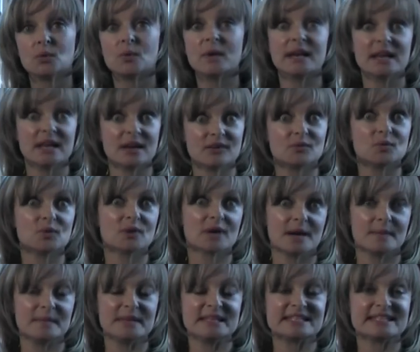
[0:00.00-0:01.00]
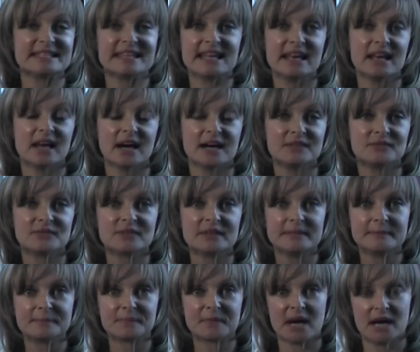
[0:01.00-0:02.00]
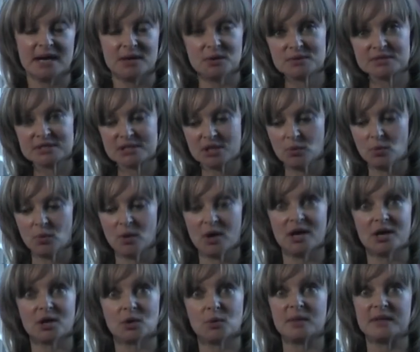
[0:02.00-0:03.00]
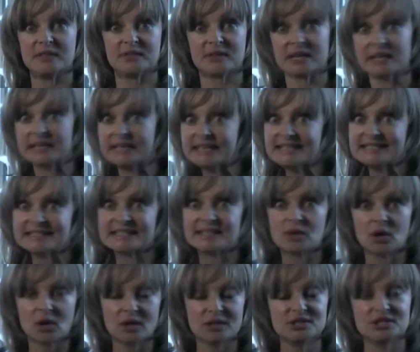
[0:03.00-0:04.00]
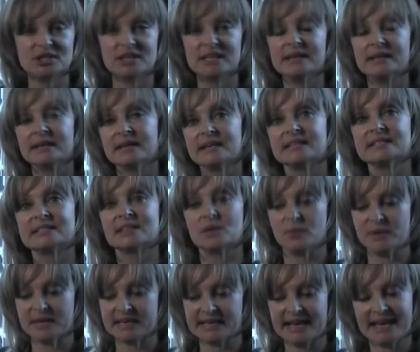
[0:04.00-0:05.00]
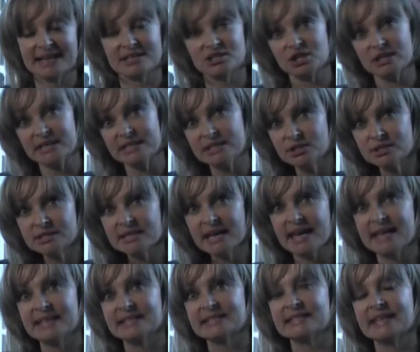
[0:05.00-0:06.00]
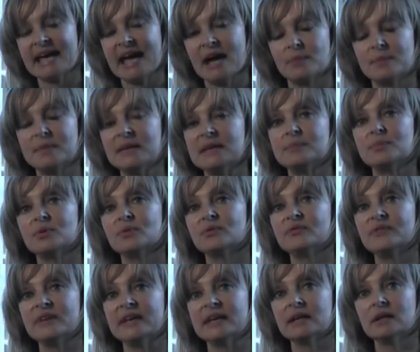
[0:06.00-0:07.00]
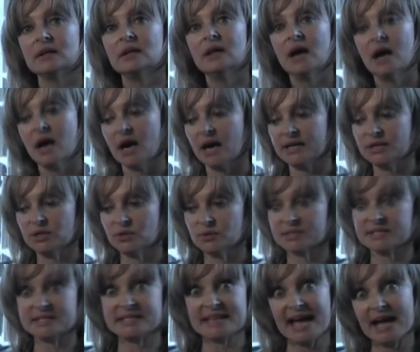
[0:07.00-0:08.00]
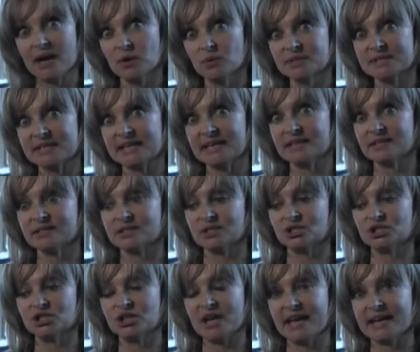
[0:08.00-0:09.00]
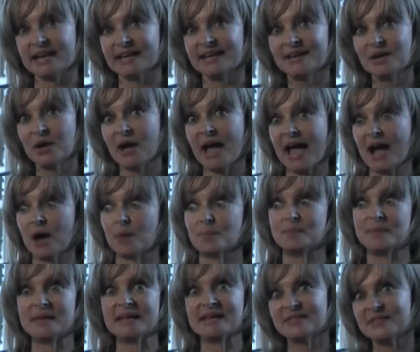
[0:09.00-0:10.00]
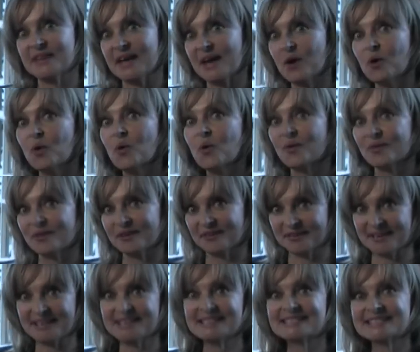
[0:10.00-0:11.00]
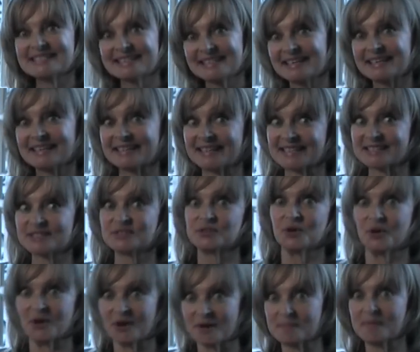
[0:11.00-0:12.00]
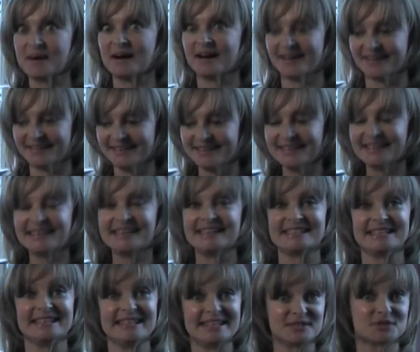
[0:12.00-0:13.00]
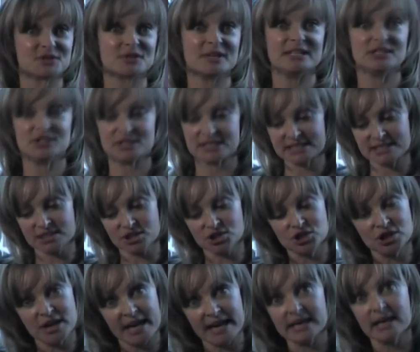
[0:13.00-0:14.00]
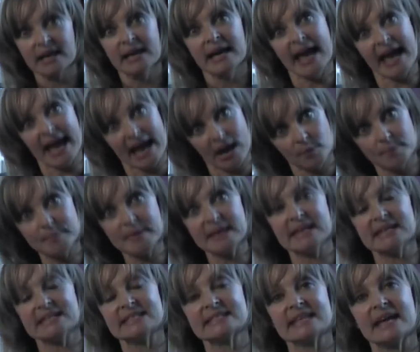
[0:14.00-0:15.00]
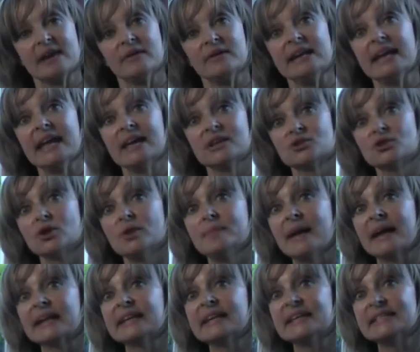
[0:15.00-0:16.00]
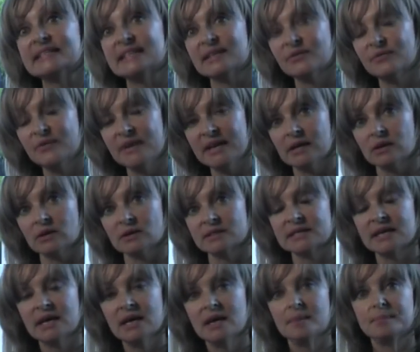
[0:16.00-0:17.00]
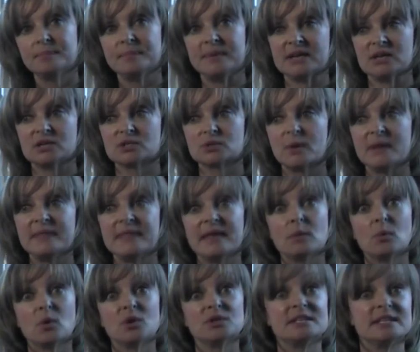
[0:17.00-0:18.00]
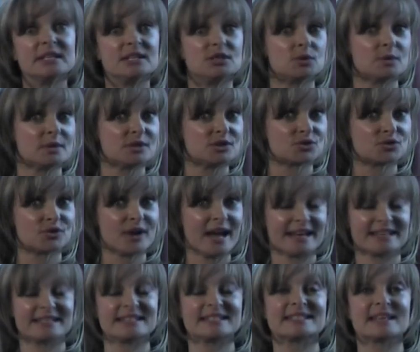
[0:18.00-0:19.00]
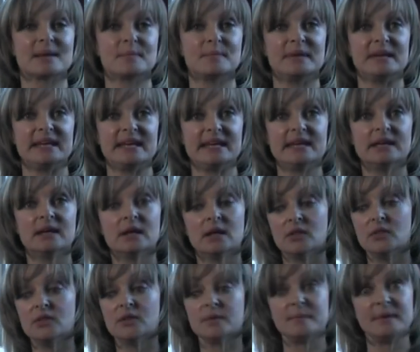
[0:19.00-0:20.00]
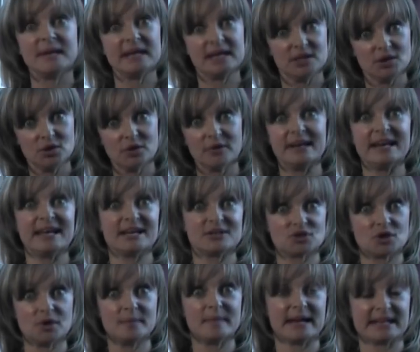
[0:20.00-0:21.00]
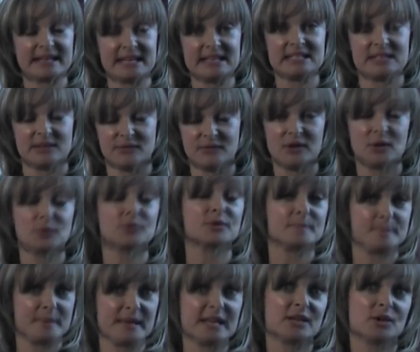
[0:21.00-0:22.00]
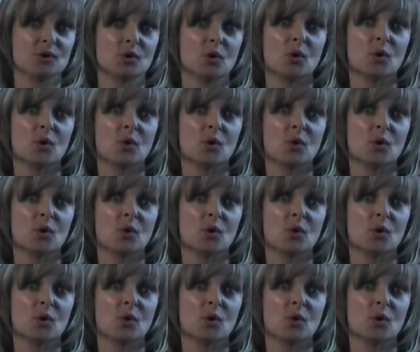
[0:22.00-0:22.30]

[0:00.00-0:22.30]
where love will come into their life. I also work with kinesiology, so we can actually test how people feel. I use dowsing to check how big their aura is, and that's not a pun. It literally just to check how big is their electromagnetic field, because when they're wanting to attract somebody, the bigger your electromagnetic field, the bigger your